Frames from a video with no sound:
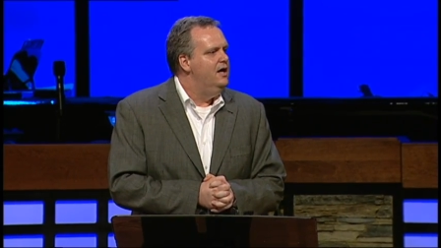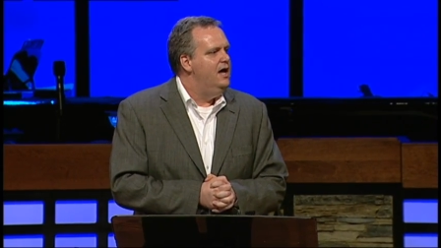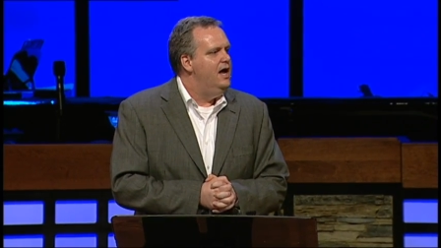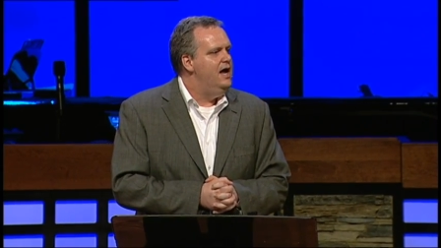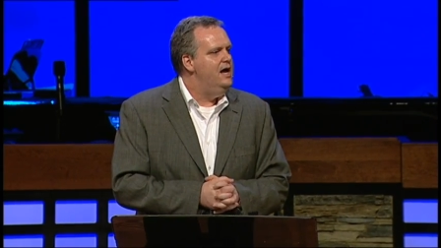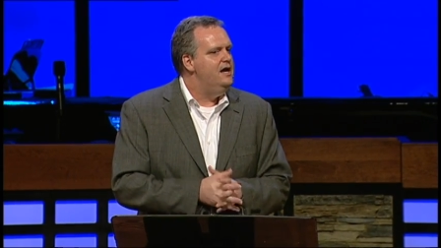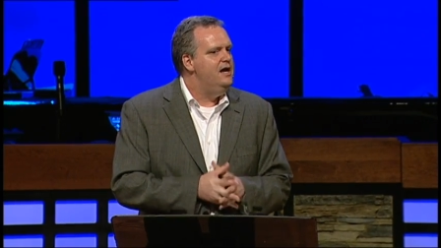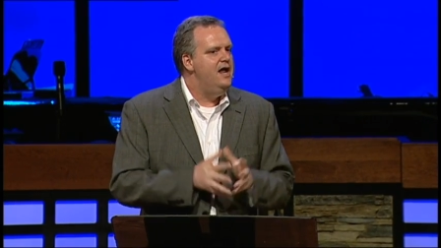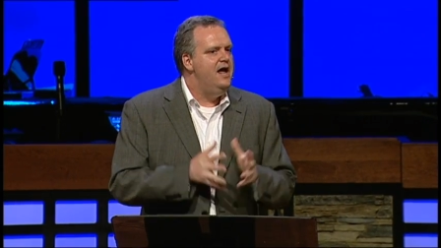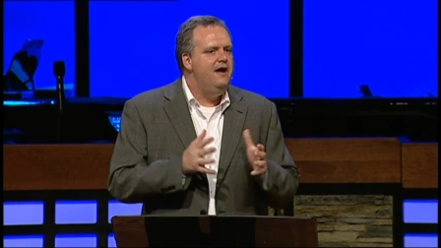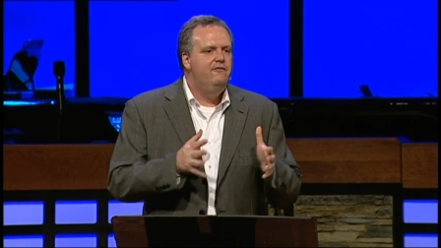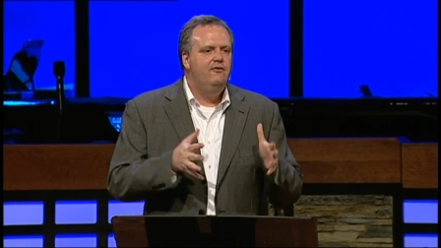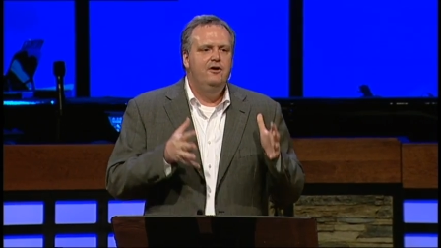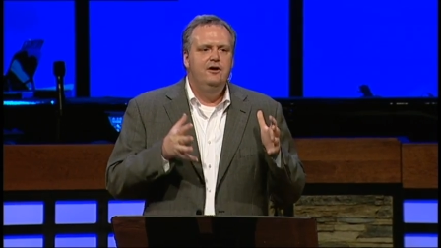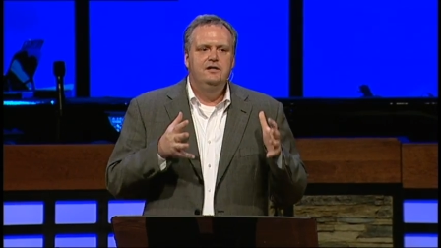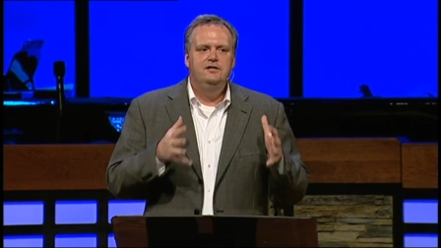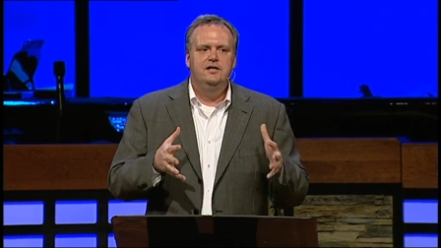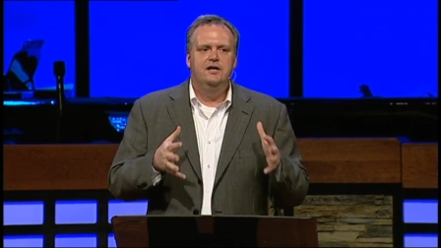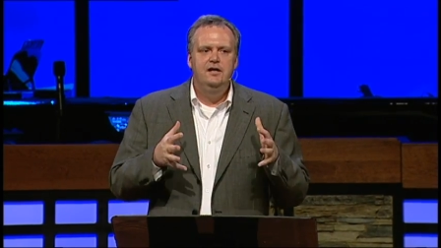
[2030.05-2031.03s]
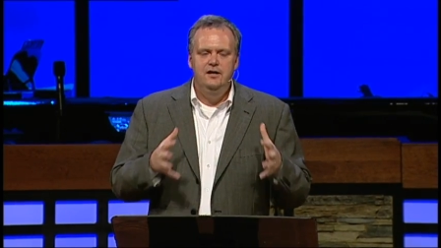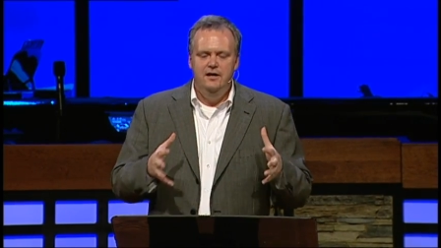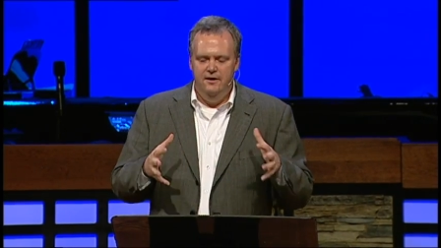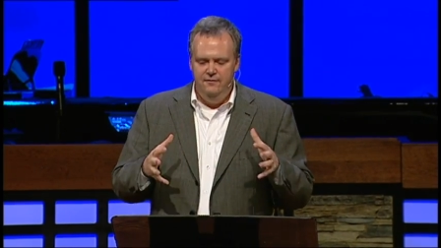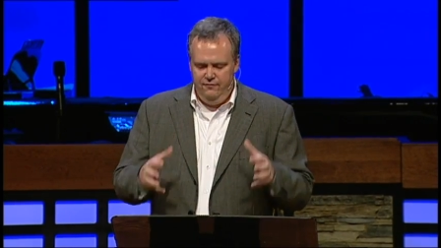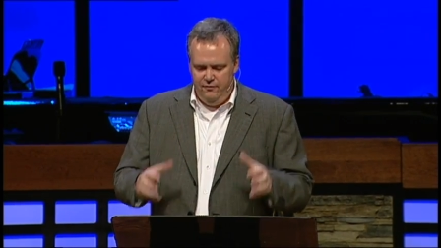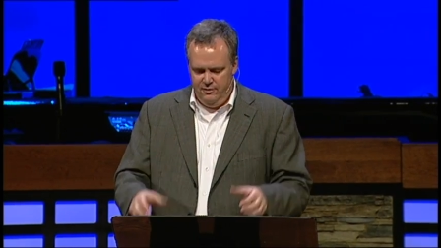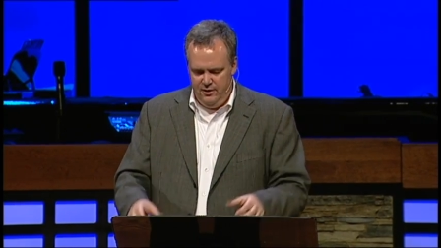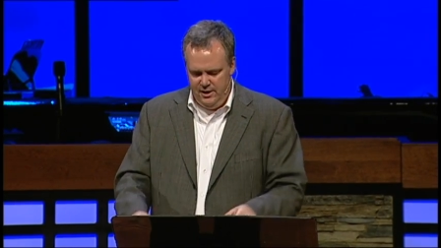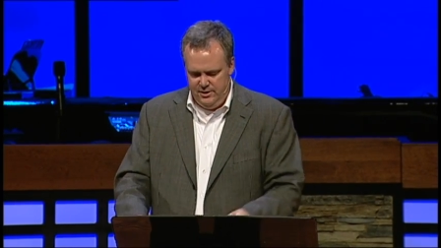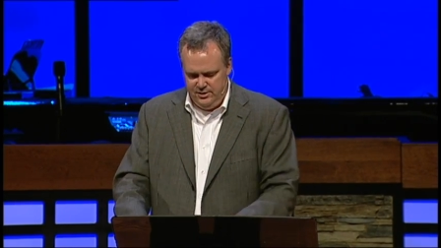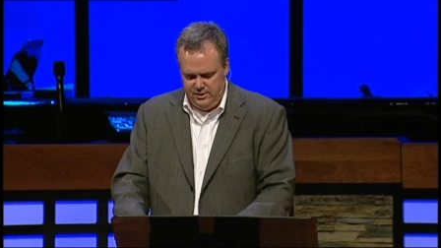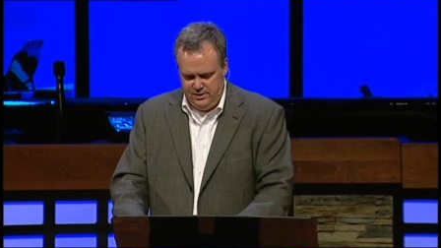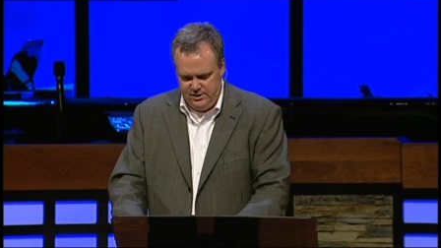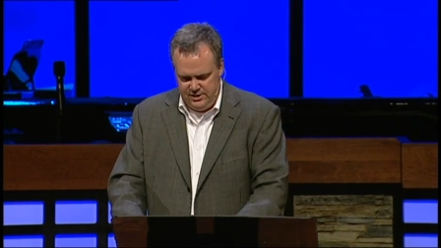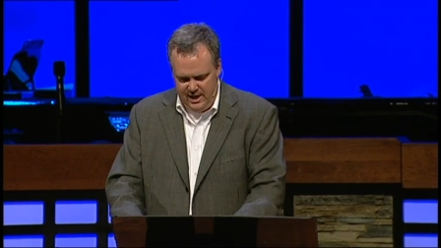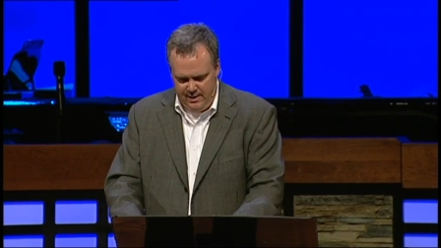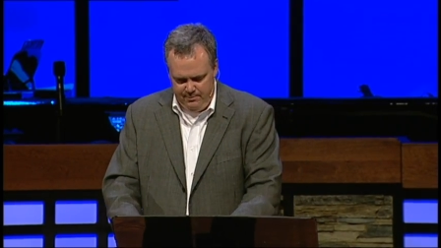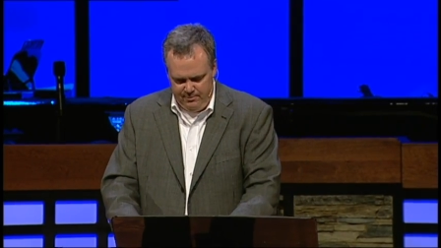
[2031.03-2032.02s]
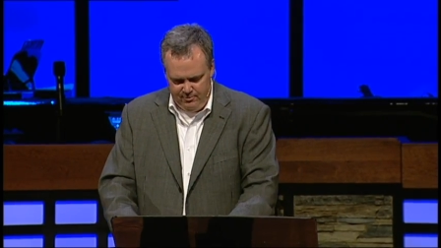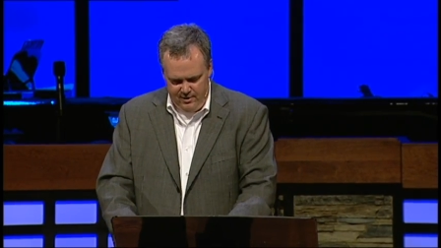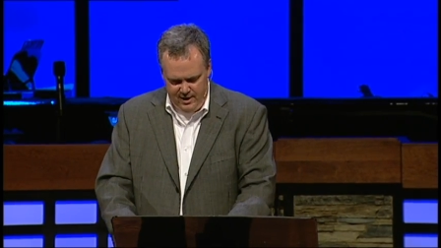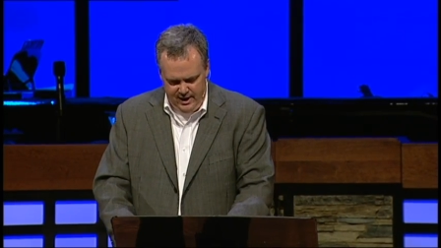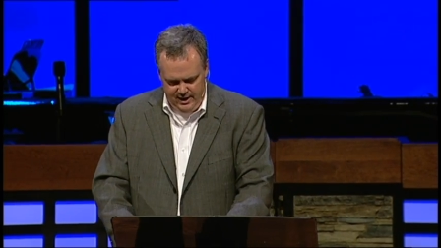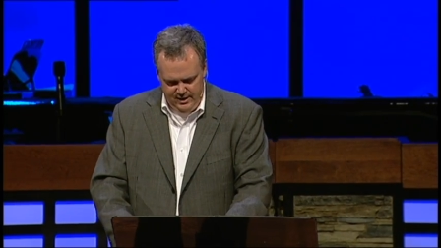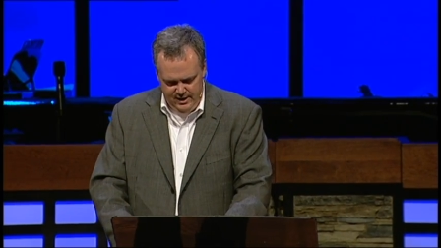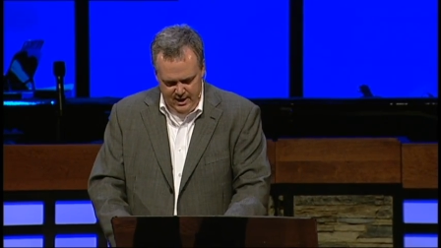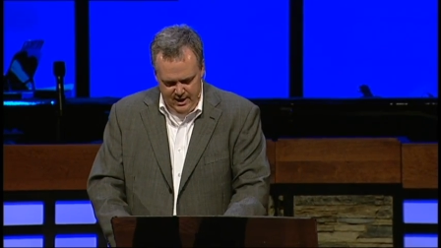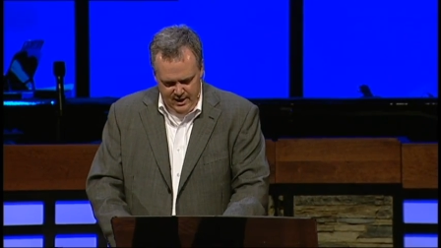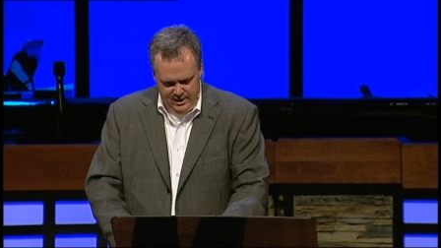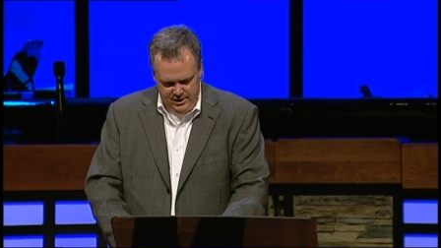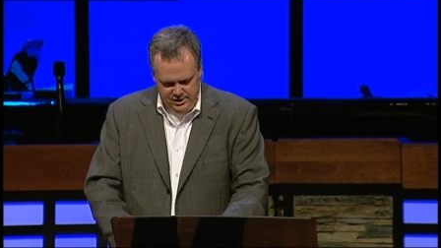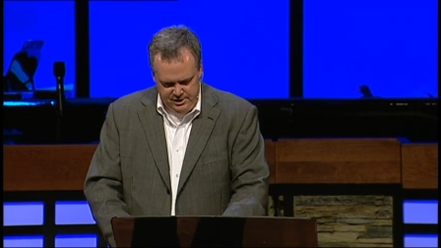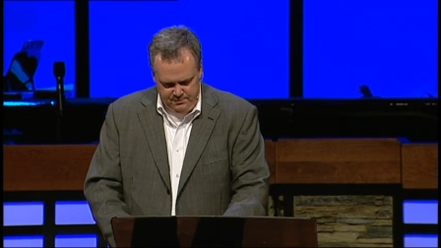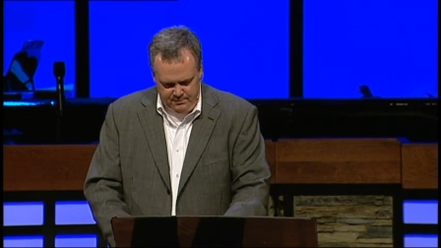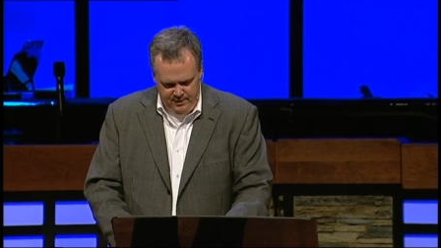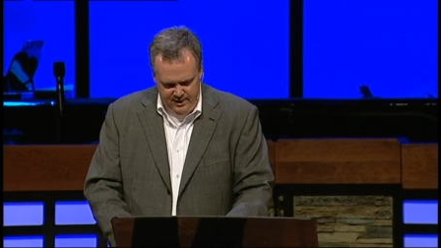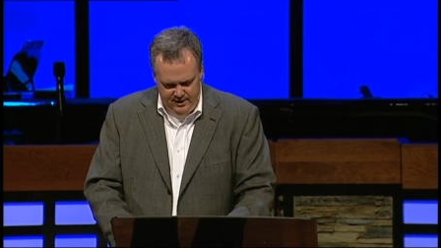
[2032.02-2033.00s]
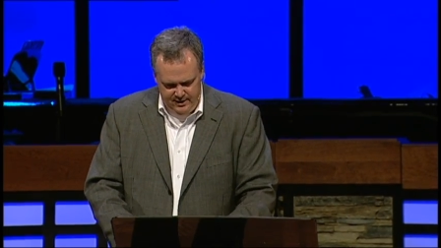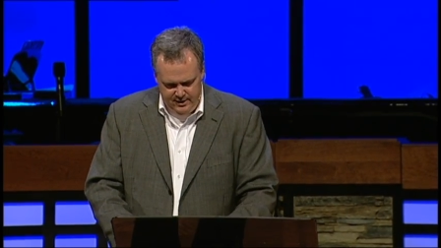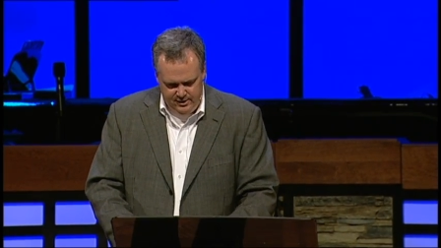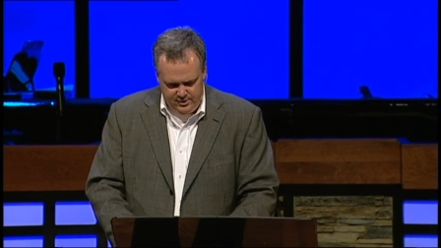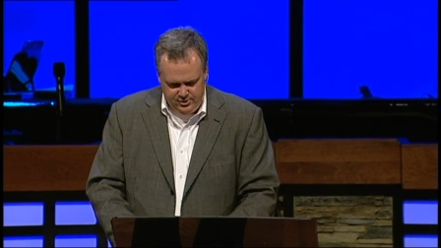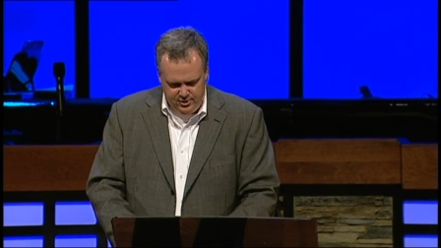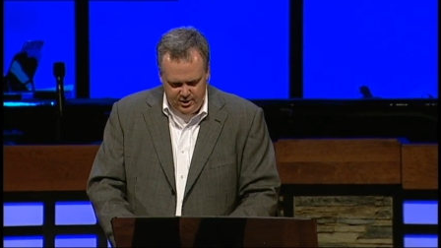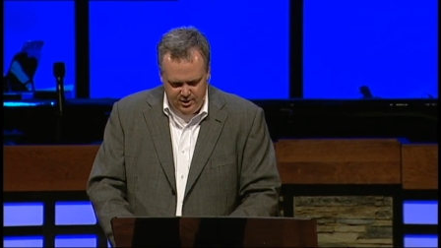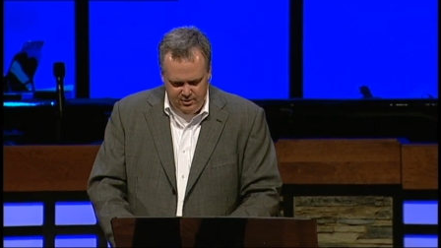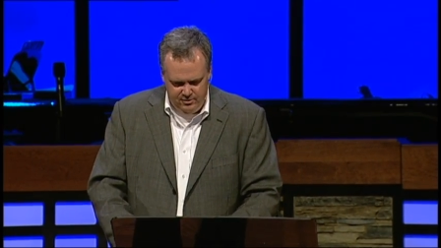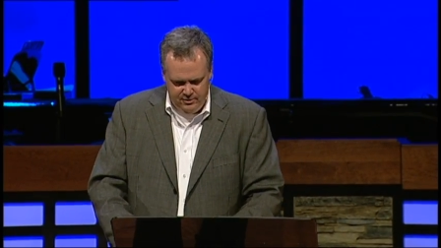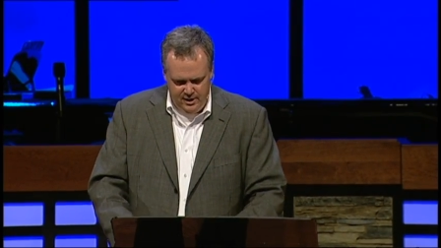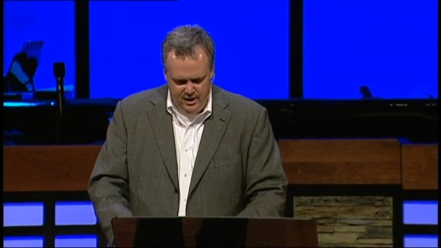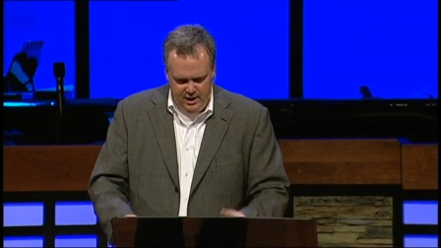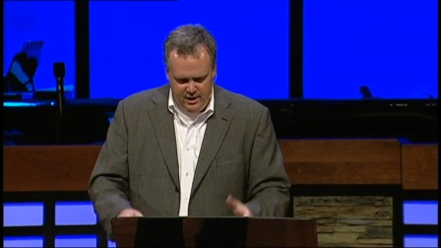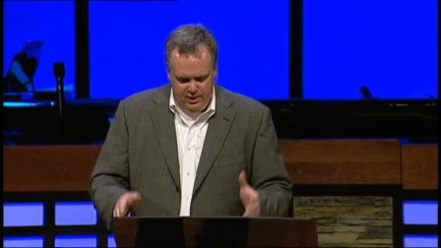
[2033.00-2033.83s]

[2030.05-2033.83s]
He never intended for us to separate Spirit and truth.